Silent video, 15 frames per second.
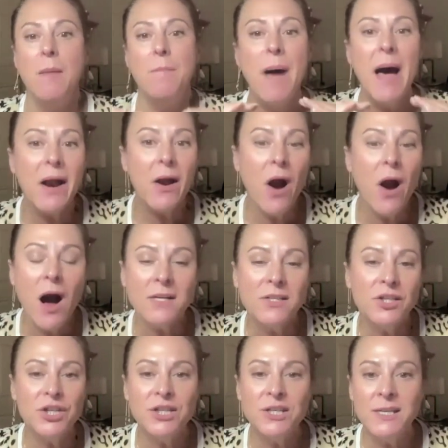better
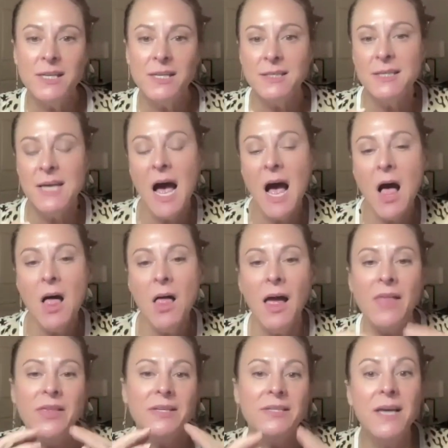oxygen to the cell
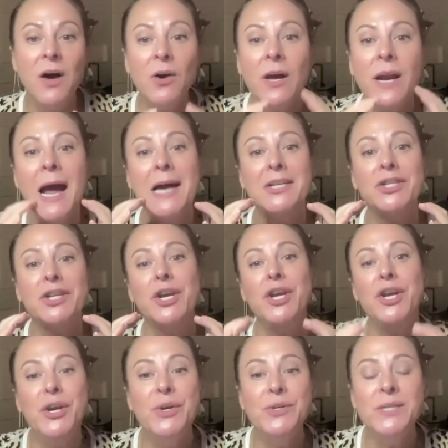and the cell can actually
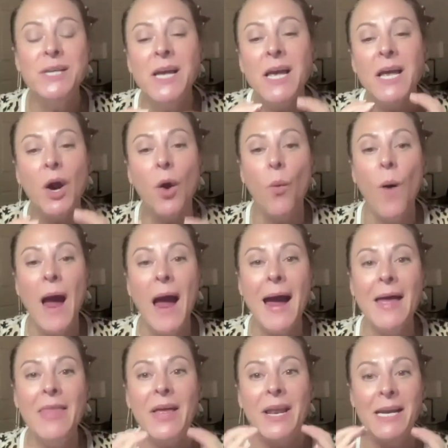use it in a
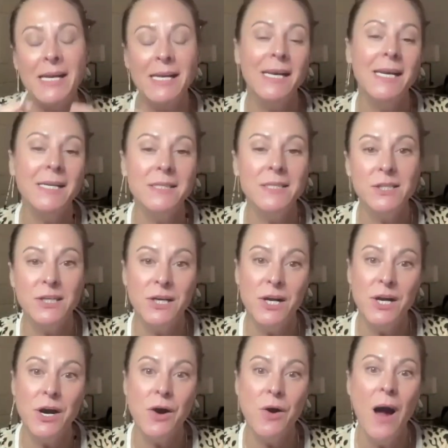way that it needs
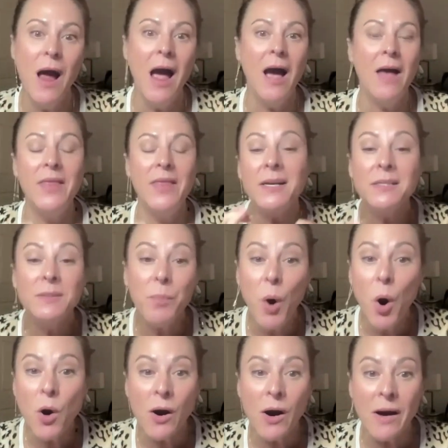to and that it's
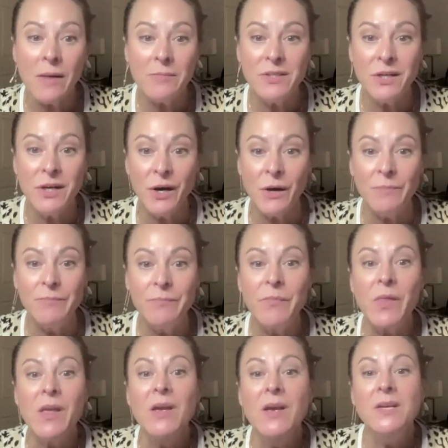programmed to.
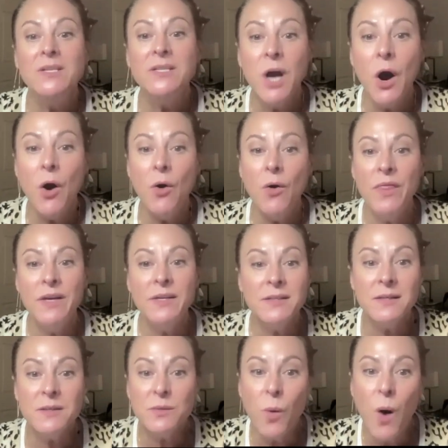So this
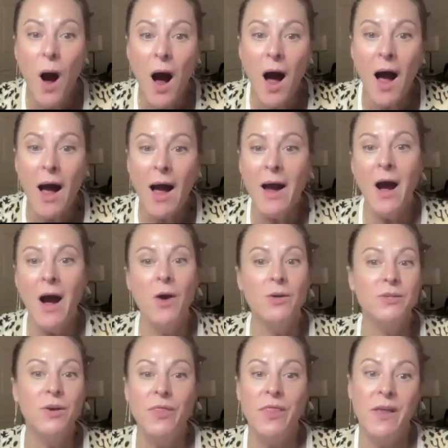is why
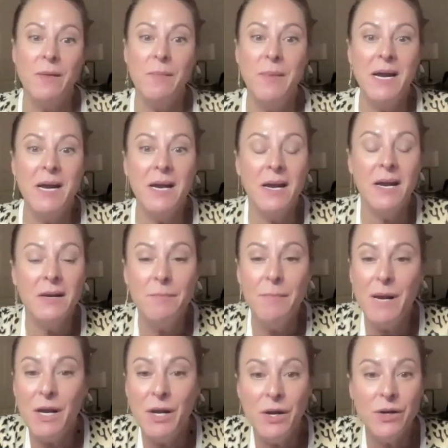ozone therapy can
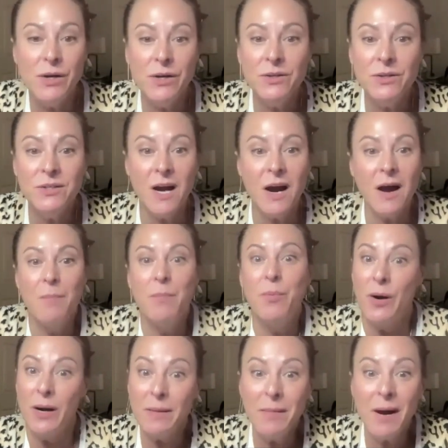be used
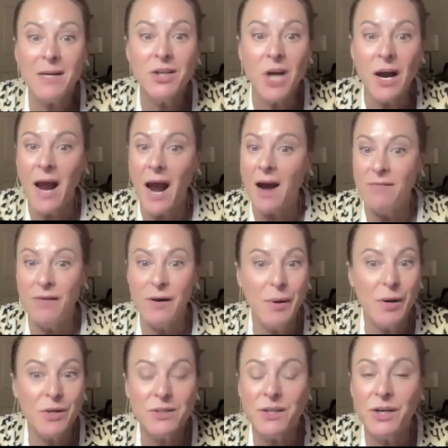pretty much on every
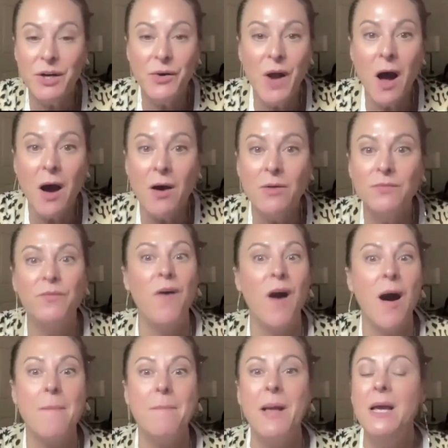person you know,
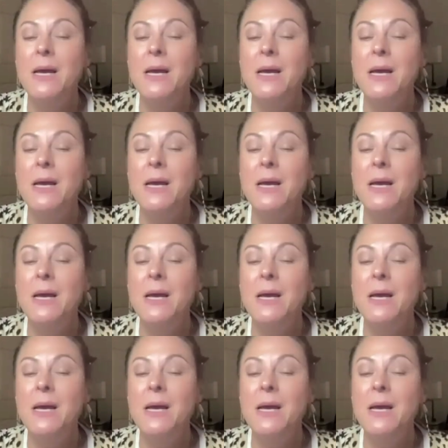from